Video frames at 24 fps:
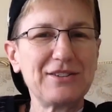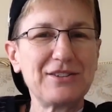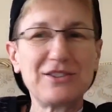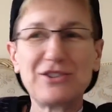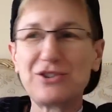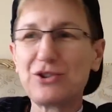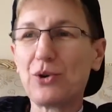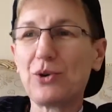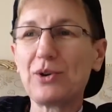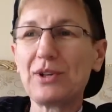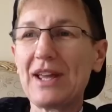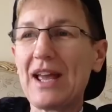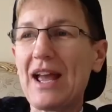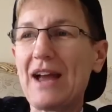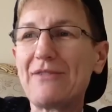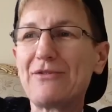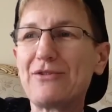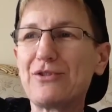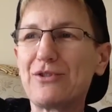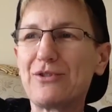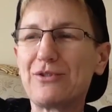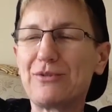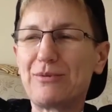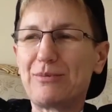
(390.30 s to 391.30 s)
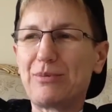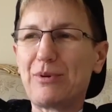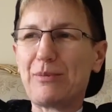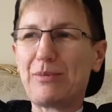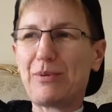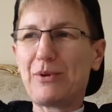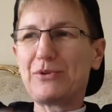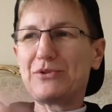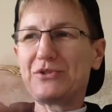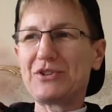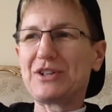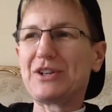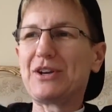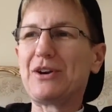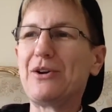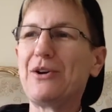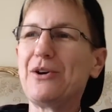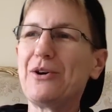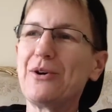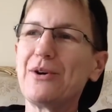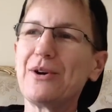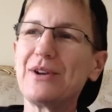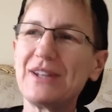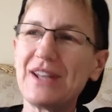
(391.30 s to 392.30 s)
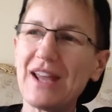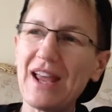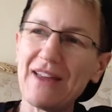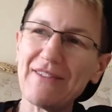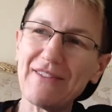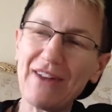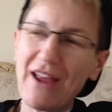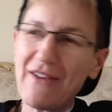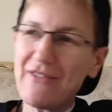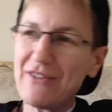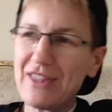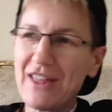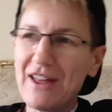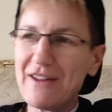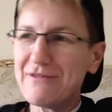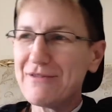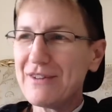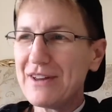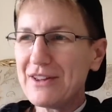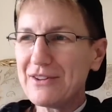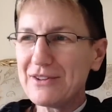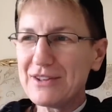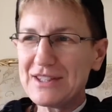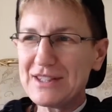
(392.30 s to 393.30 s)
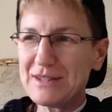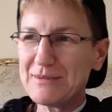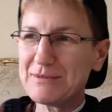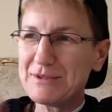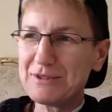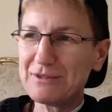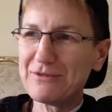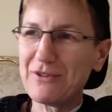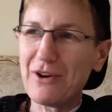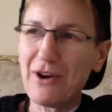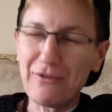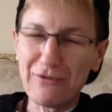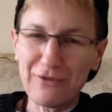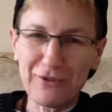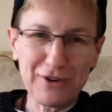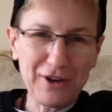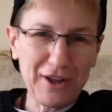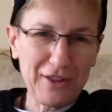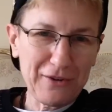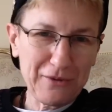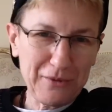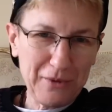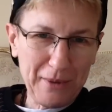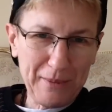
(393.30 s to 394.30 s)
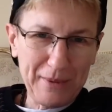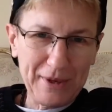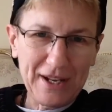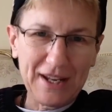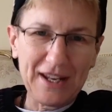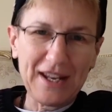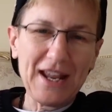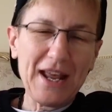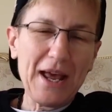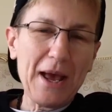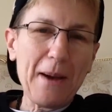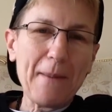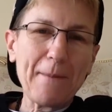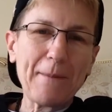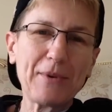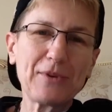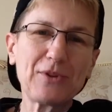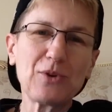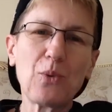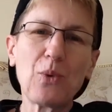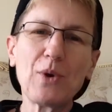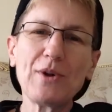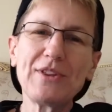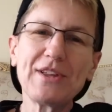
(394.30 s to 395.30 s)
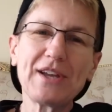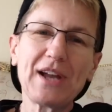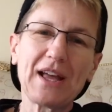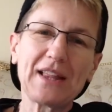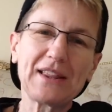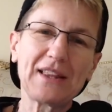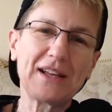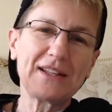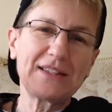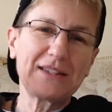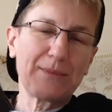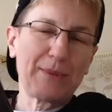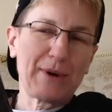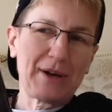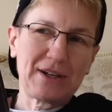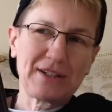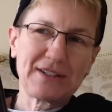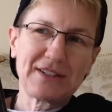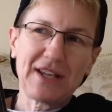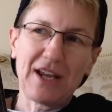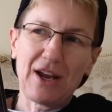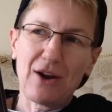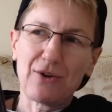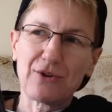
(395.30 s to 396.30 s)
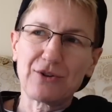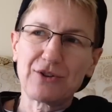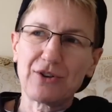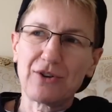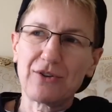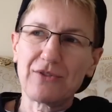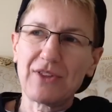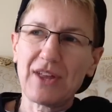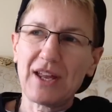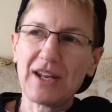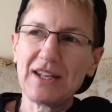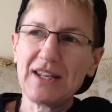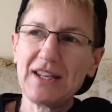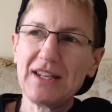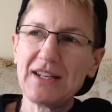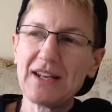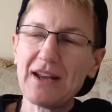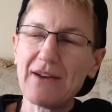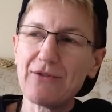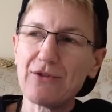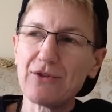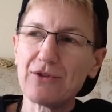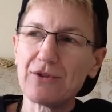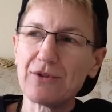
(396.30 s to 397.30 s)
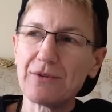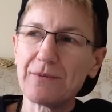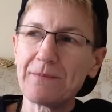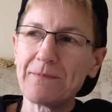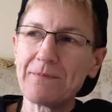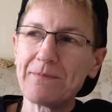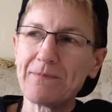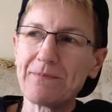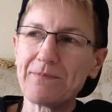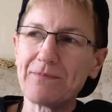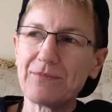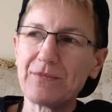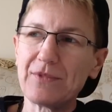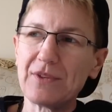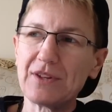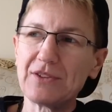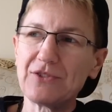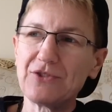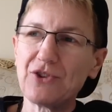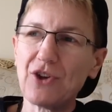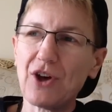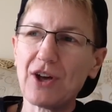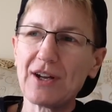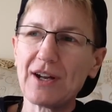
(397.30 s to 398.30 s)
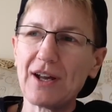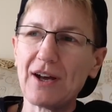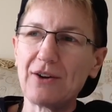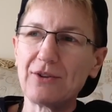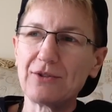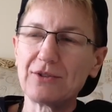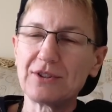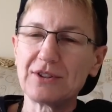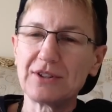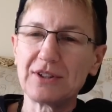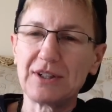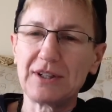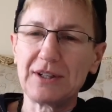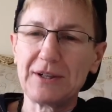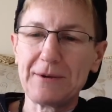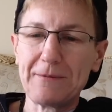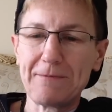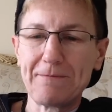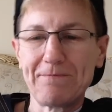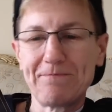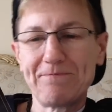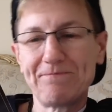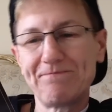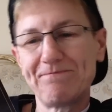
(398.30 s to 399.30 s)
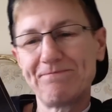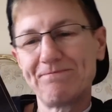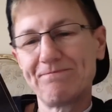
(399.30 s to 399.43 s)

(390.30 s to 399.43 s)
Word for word: shortly after proposing to her and, and having that fail, he seems to fall for another woman. But the one thing I liked about his character that he never sought out um,